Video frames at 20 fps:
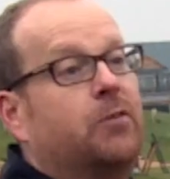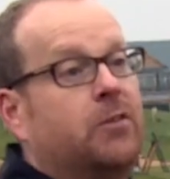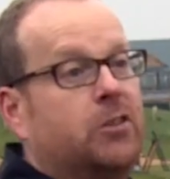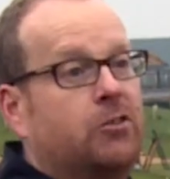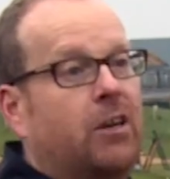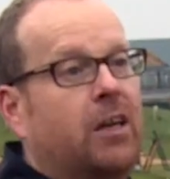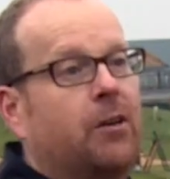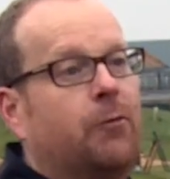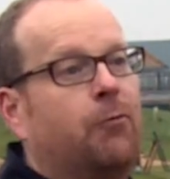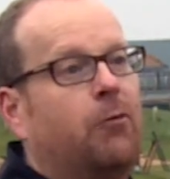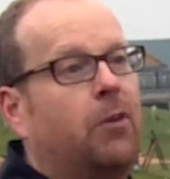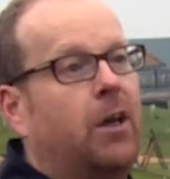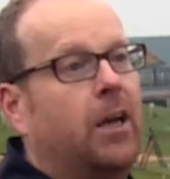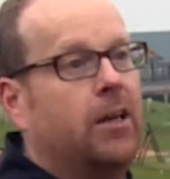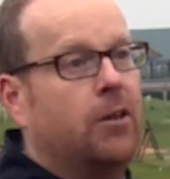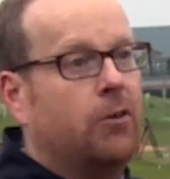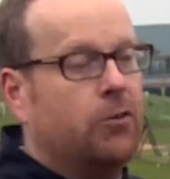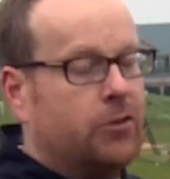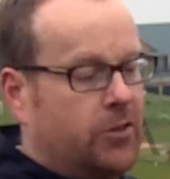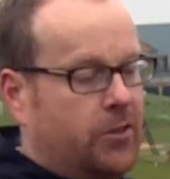of a dragonfly
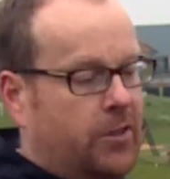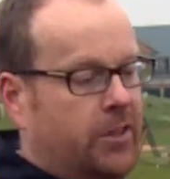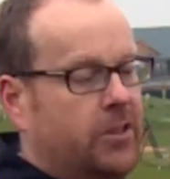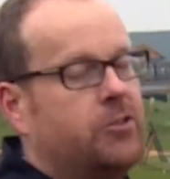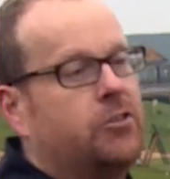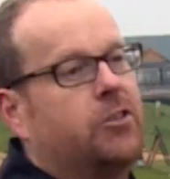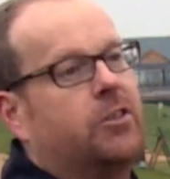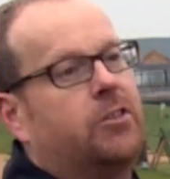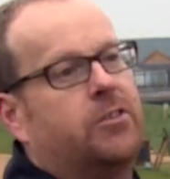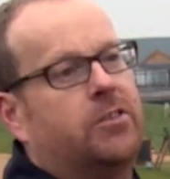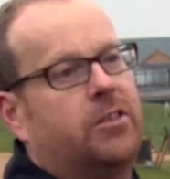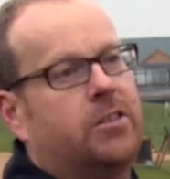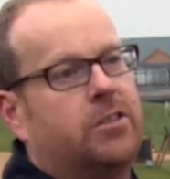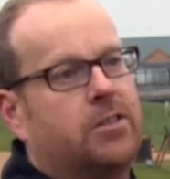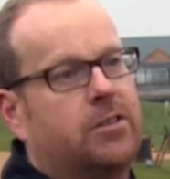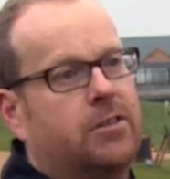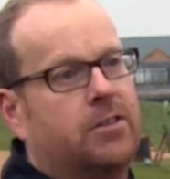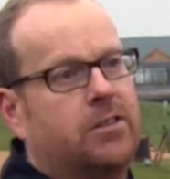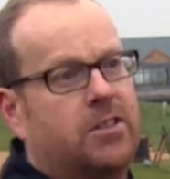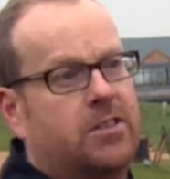and looked at the
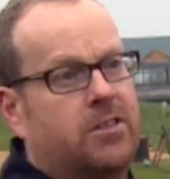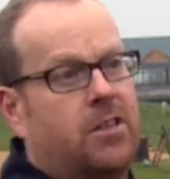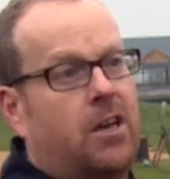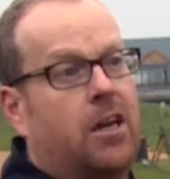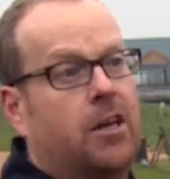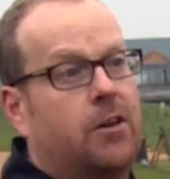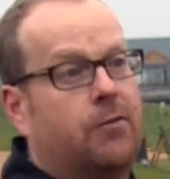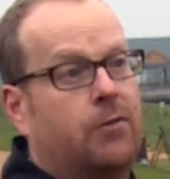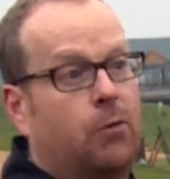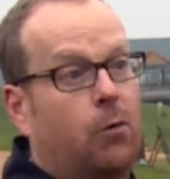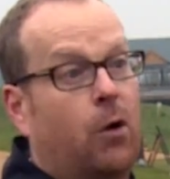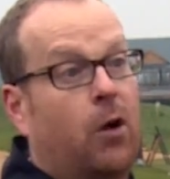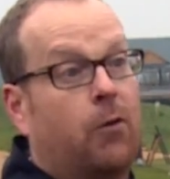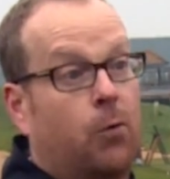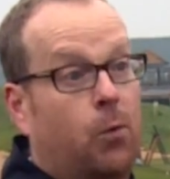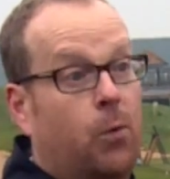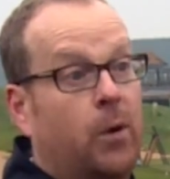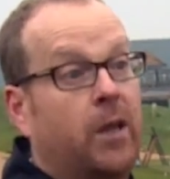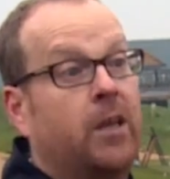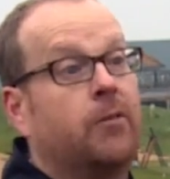intricacies and the design of
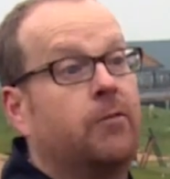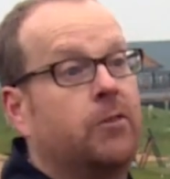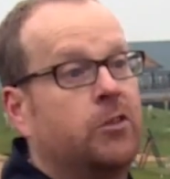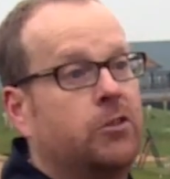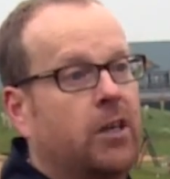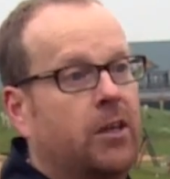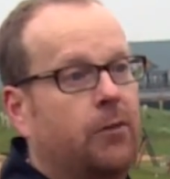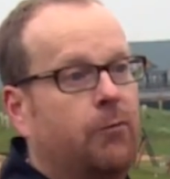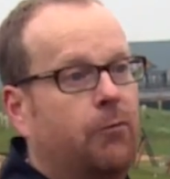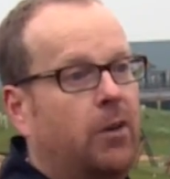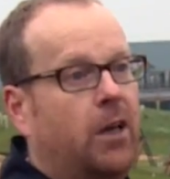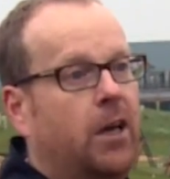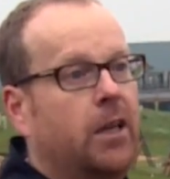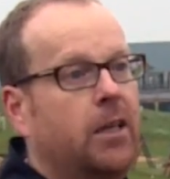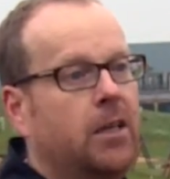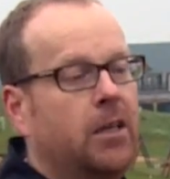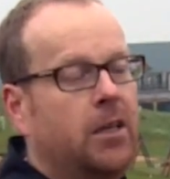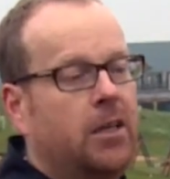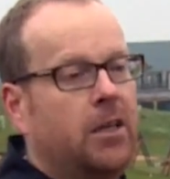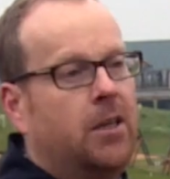a wing of a dragonfly,
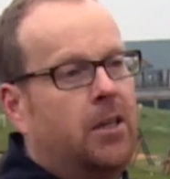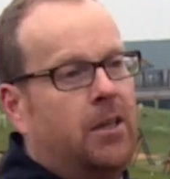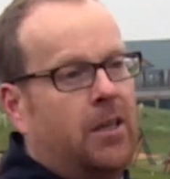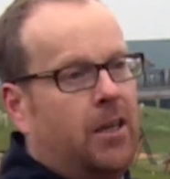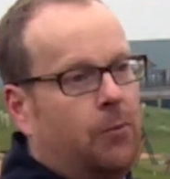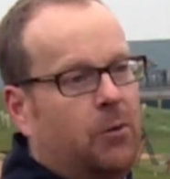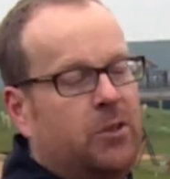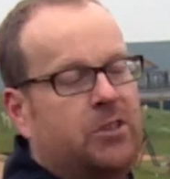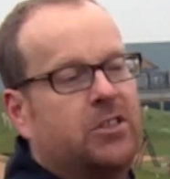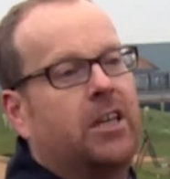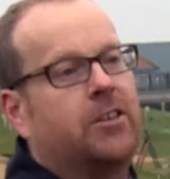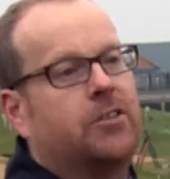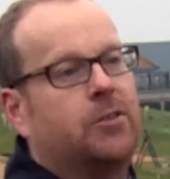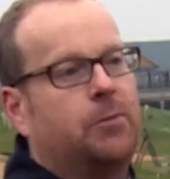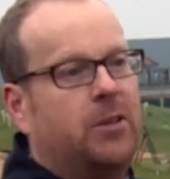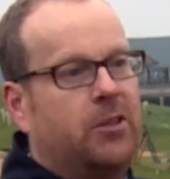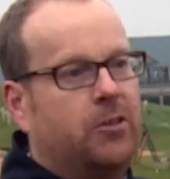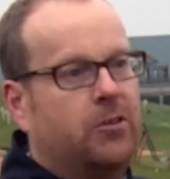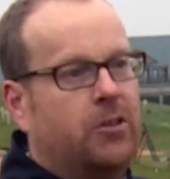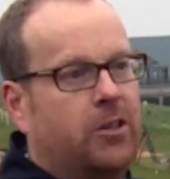which has to
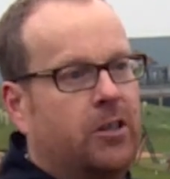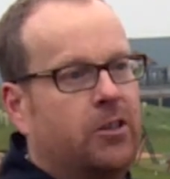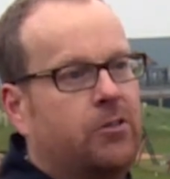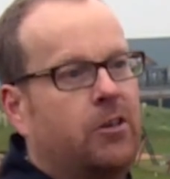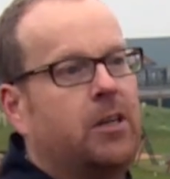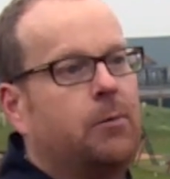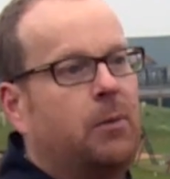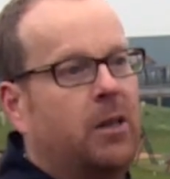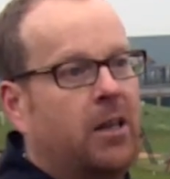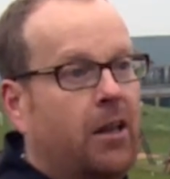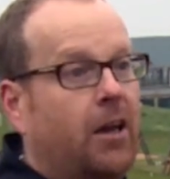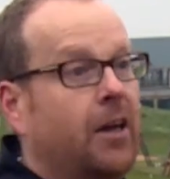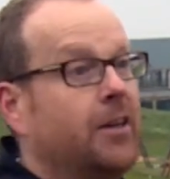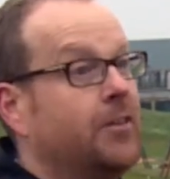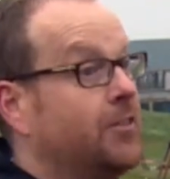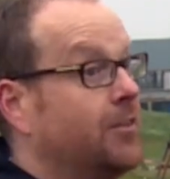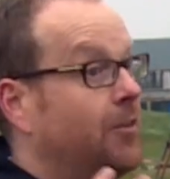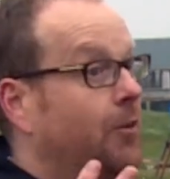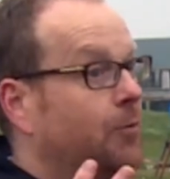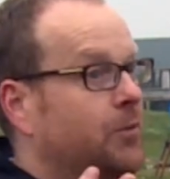be incredibly light
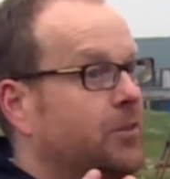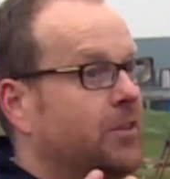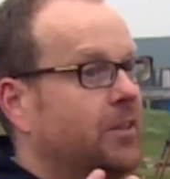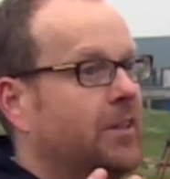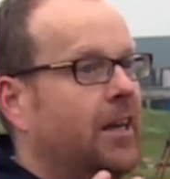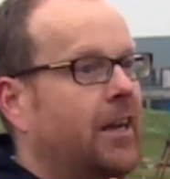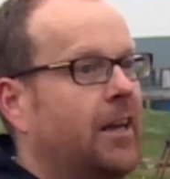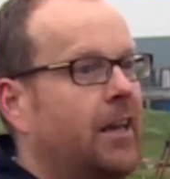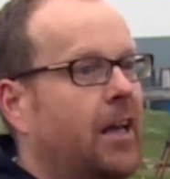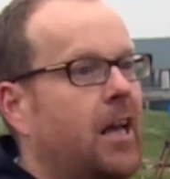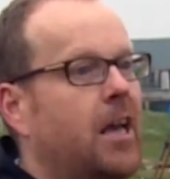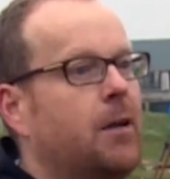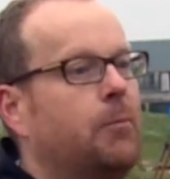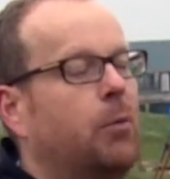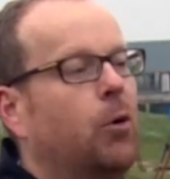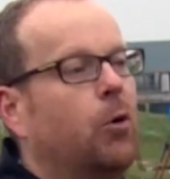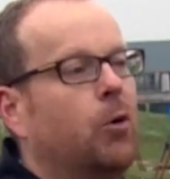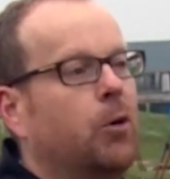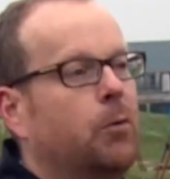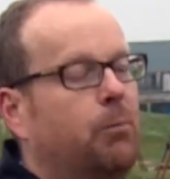to obviously get it
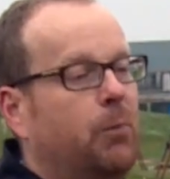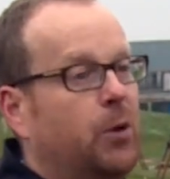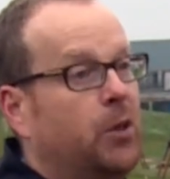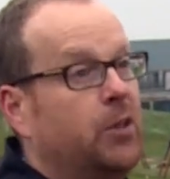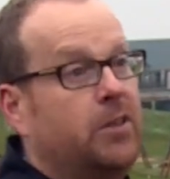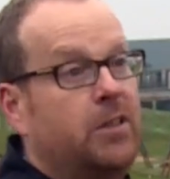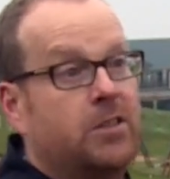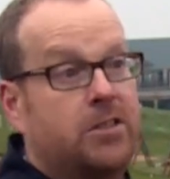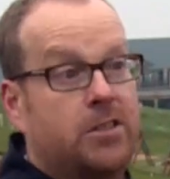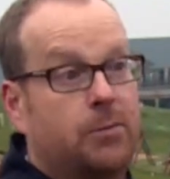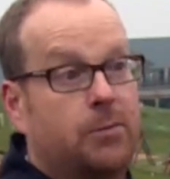airborne, but it needs